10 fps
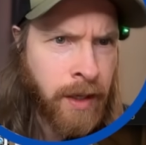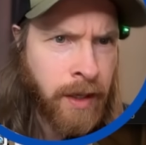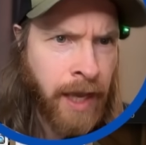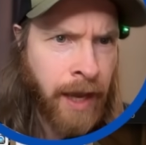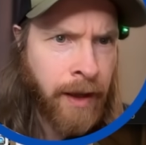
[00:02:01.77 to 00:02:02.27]

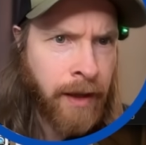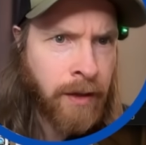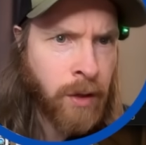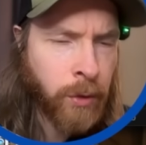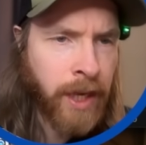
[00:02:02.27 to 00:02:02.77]
yeah
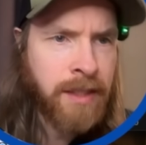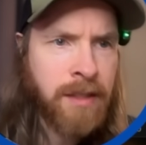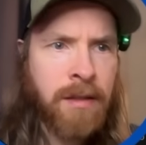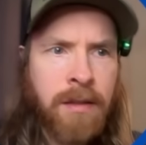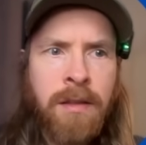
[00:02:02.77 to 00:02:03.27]

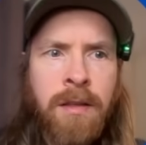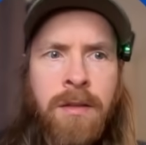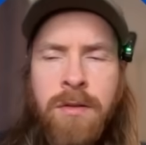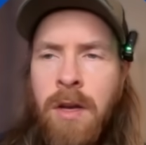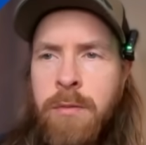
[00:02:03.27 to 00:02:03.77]
codex.
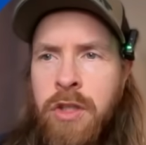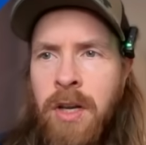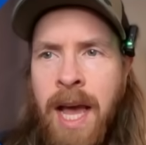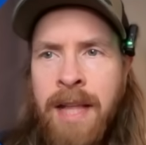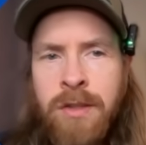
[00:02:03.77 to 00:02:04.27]
So I'm just
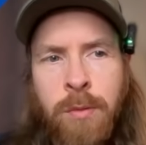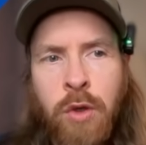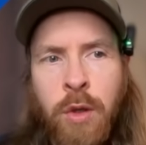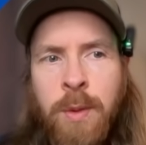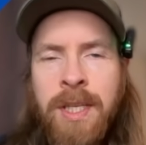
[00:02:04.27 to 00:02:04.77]
gonna add some
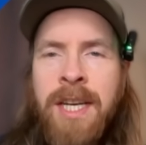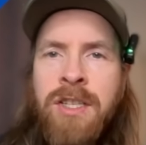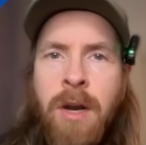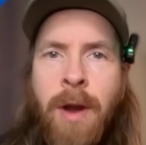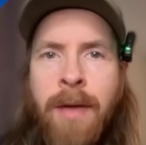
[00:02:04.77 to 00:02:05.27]

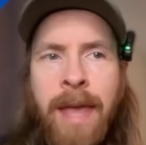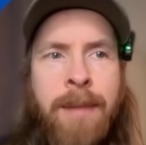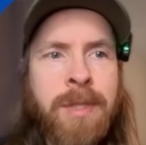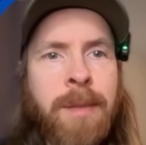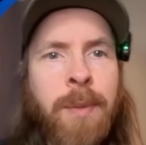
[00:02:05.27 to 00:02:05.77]
documentation around
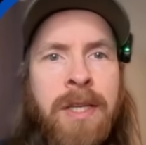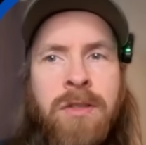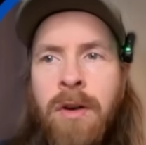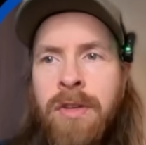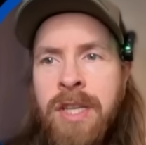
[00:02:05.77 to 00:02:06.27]
M C P
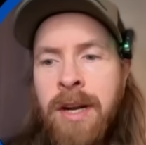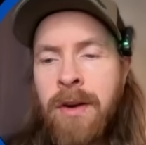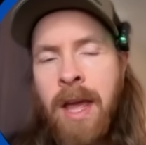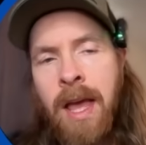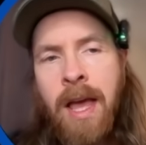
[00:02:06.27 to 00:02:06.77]
servers here